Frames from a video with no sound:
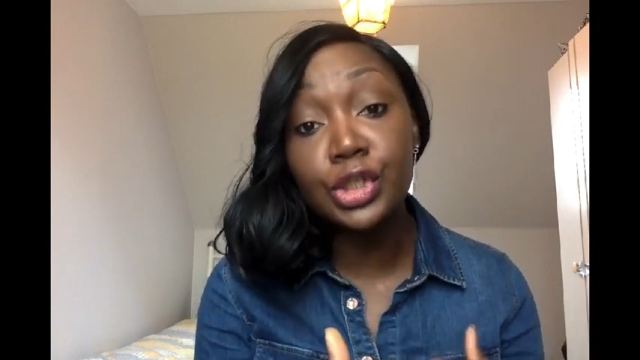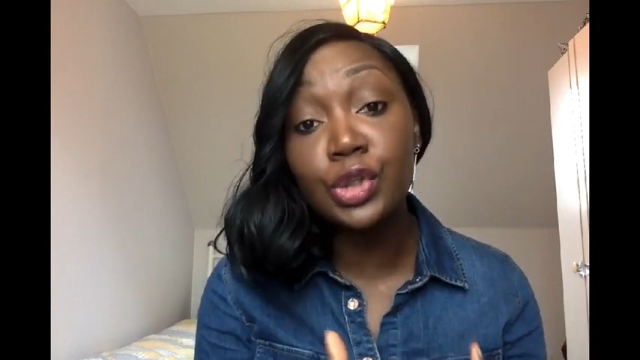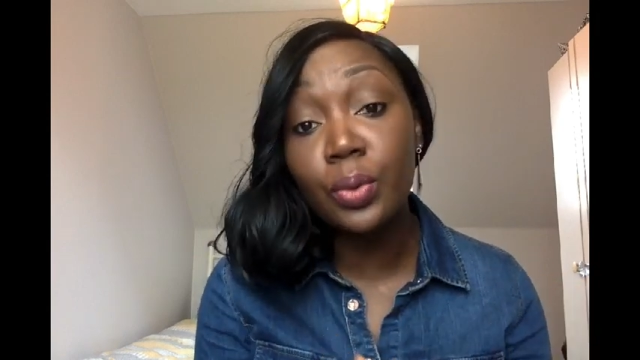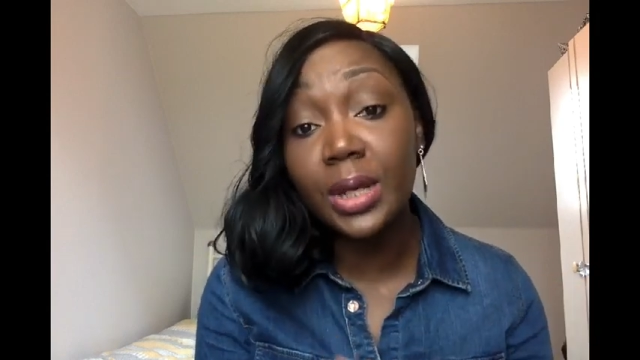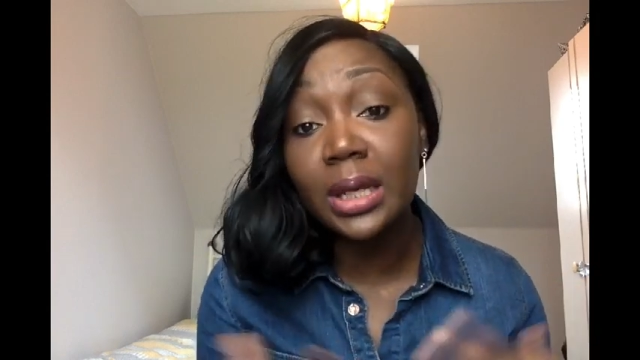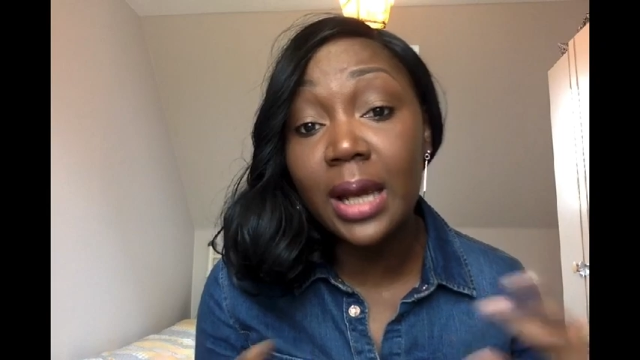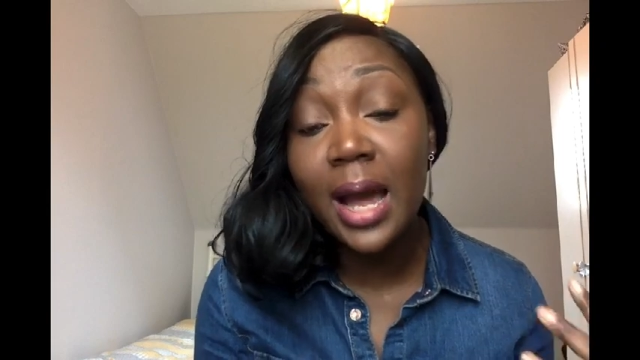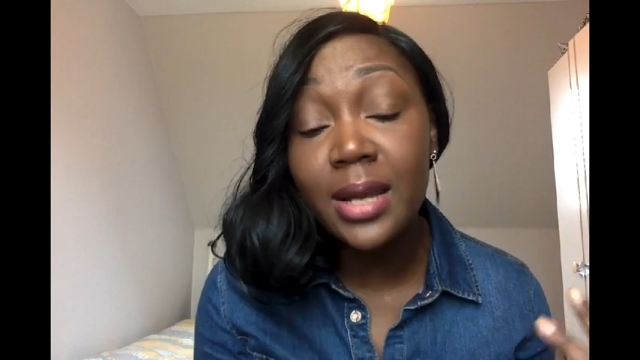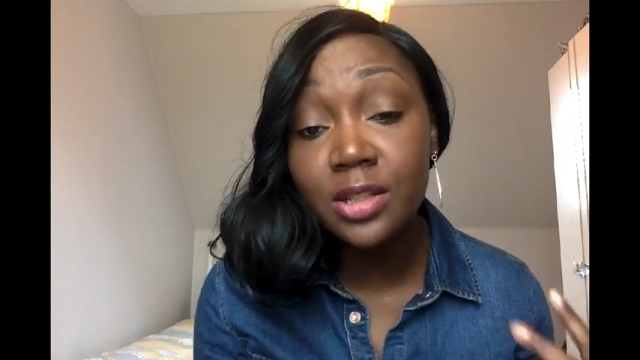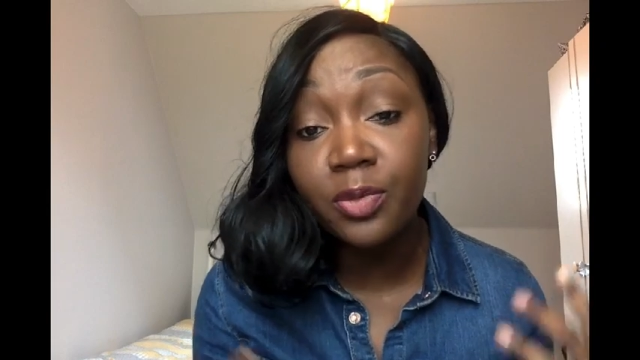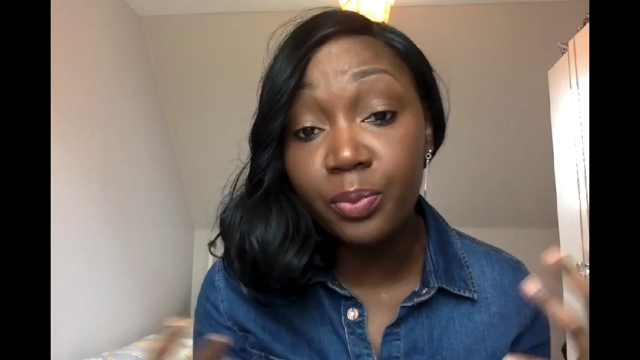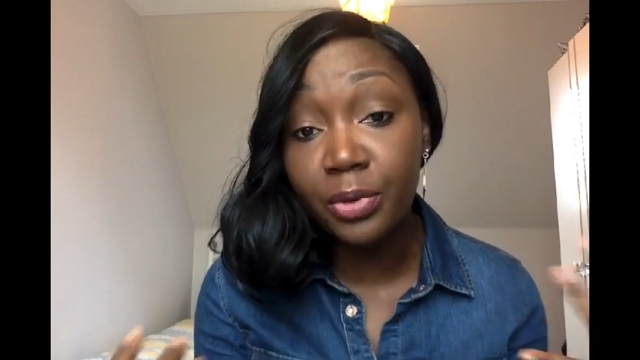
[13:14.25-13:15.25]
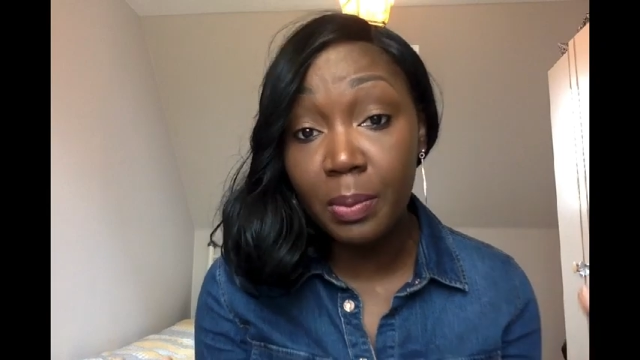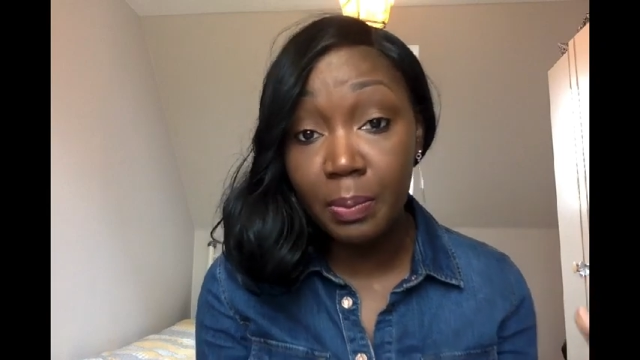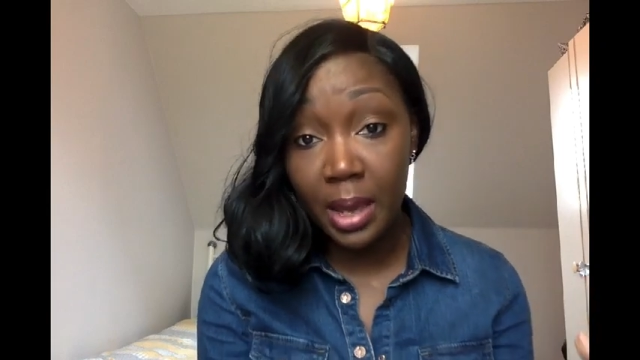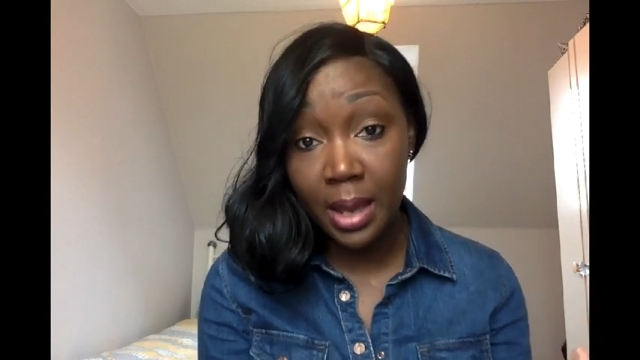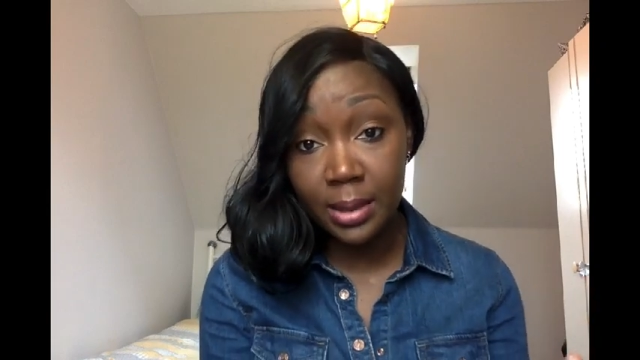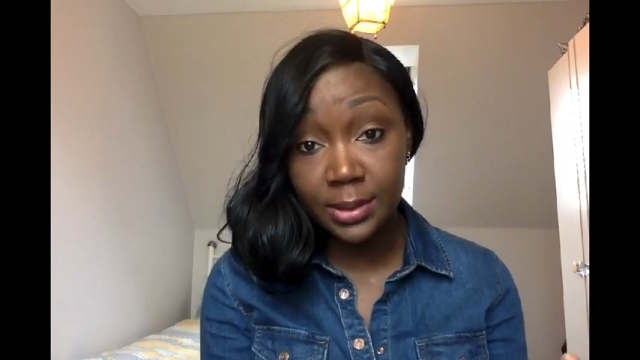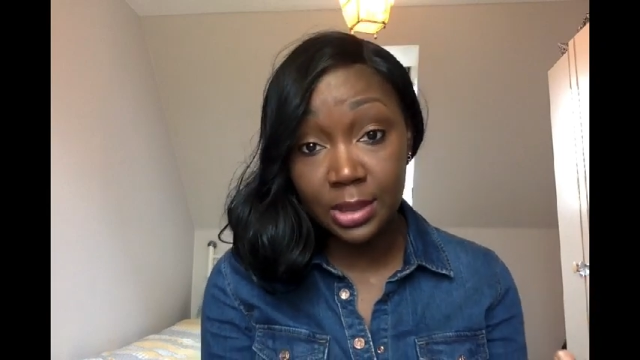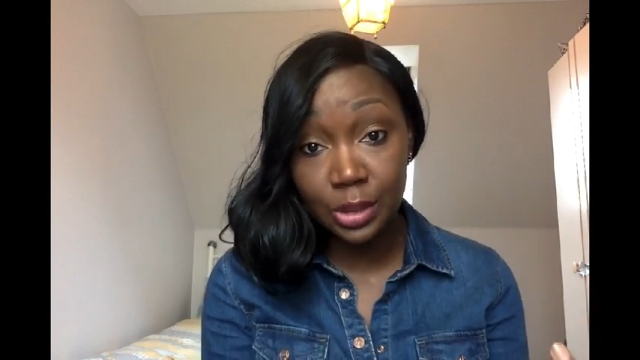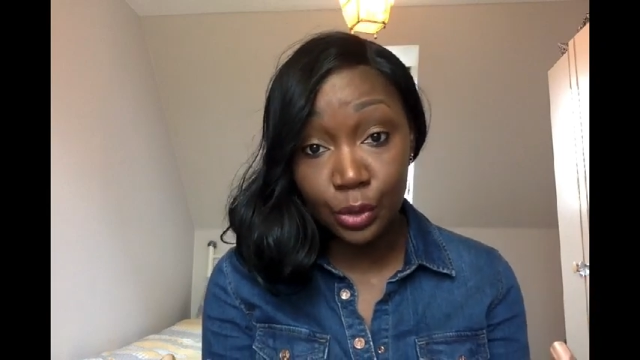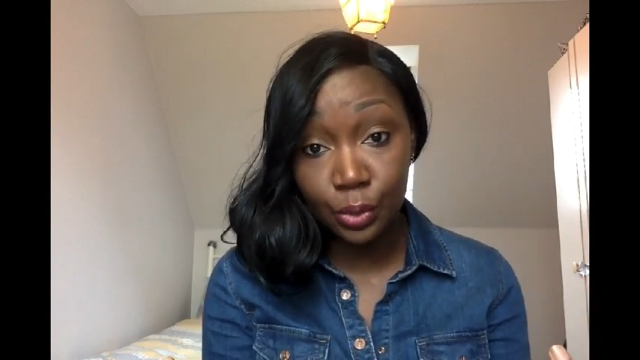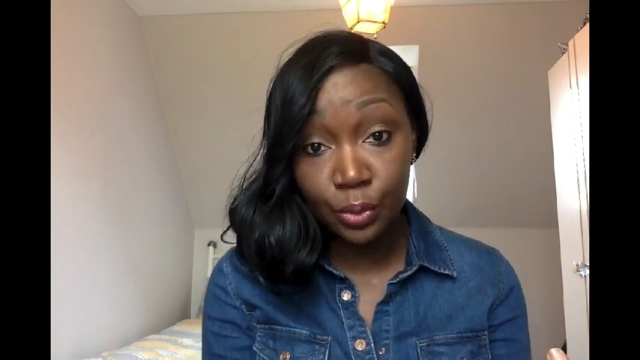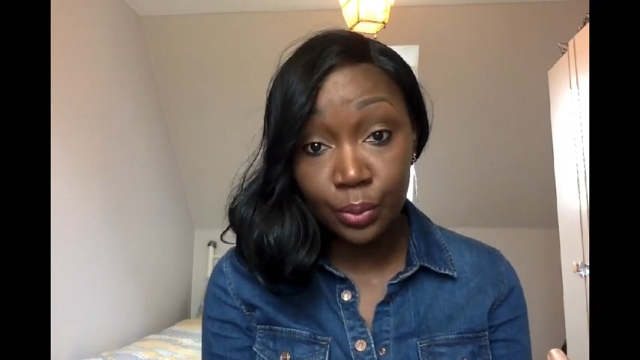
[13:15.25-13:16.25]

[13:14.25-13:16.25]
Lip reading: So it kind of prepares you